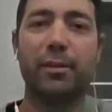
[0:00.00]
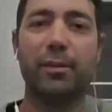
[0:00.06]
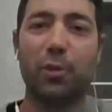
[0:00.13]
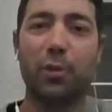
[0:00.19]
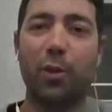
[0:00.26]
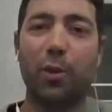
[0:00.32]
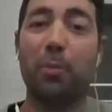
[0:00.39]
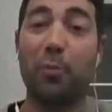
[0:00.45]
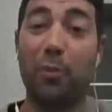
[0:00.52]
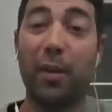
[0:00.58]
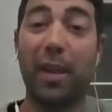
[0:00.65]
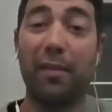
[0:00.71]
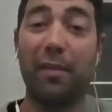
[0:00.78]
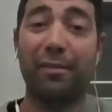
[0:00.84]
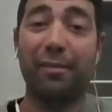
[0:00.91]
stopped
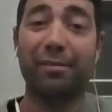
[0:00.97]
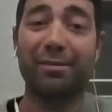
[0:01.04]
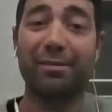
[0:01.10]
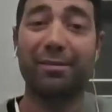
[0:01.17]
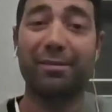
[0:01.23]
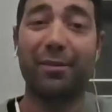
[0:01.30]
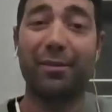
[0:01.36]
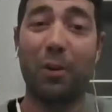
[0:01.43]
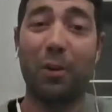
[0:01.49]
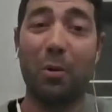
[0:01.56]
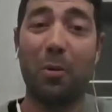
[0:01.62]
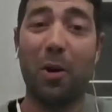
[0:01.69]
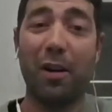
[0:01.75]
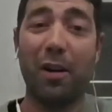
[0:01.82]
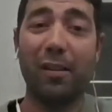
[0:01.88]
ringing for a
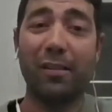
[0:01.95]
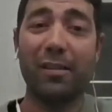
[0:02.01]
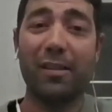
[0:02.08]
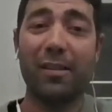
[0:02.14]
while.